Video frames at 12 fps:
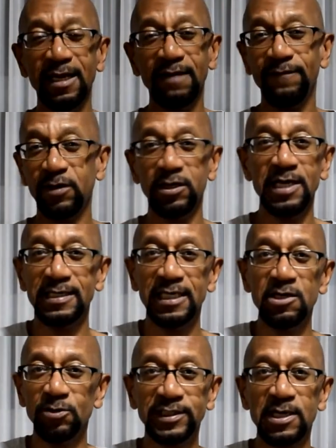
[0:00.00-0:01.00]
Figured out there's
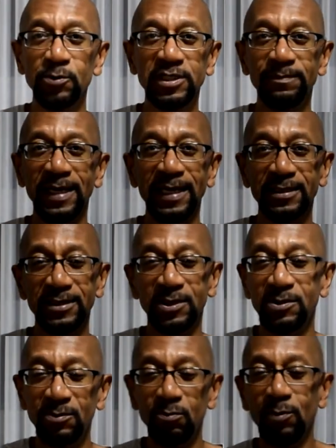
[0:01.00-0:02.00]
no Scotiabank,
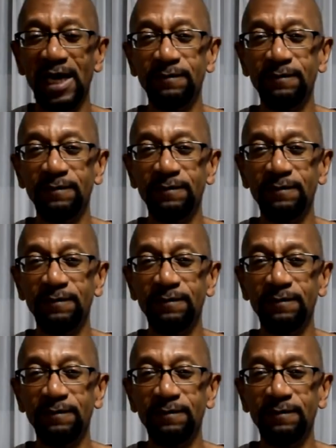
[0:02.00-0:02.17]
so why even